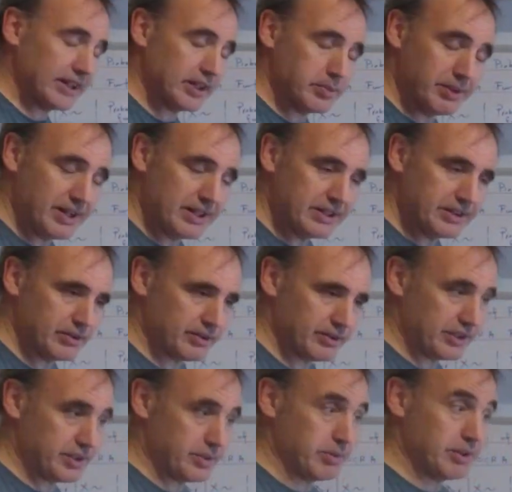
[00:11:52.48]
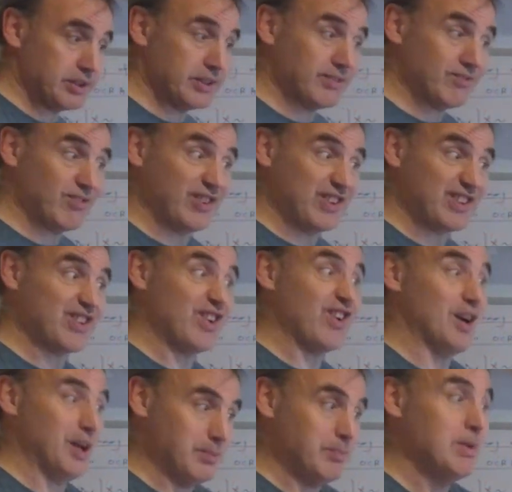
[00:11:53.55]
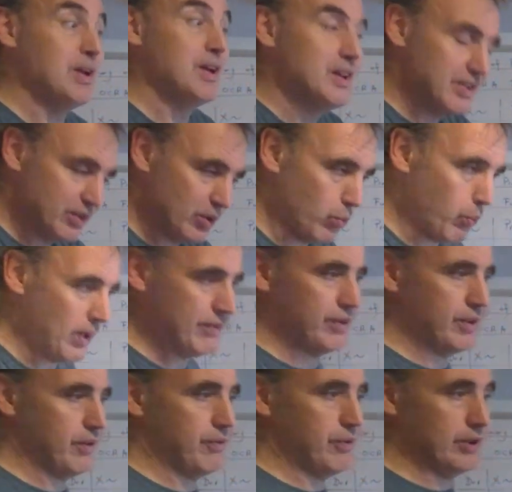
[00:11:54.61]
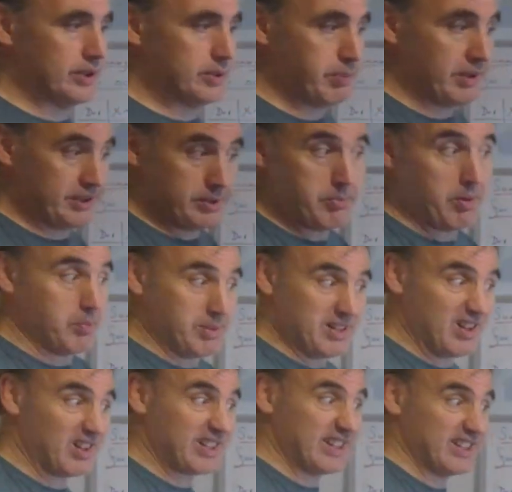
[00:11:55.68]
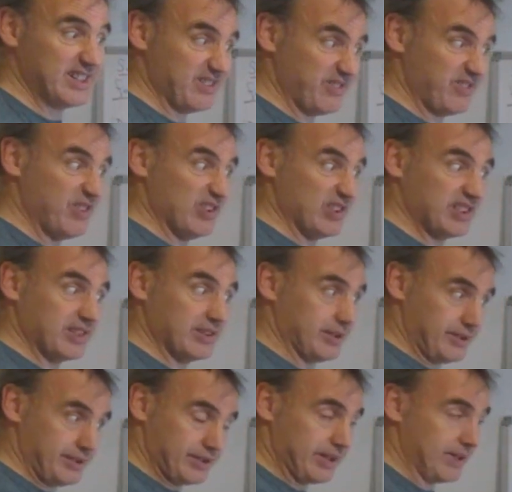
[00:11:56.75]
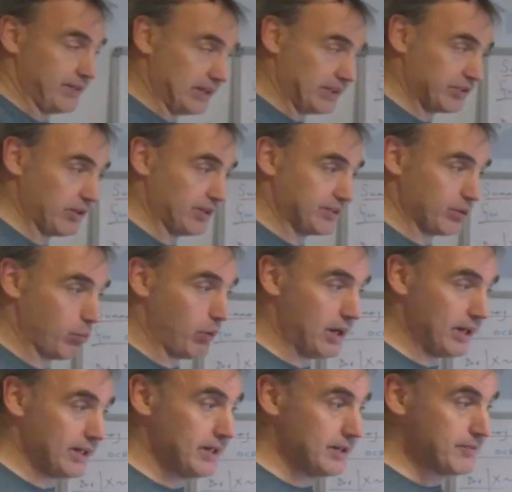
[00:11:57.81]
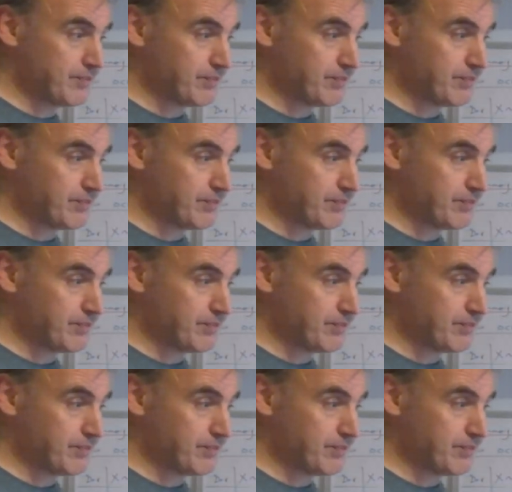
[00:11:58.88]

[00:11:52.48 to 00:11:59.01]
exponential distribution for the time to wait for the first bus. You might be lucky and you get there straight away,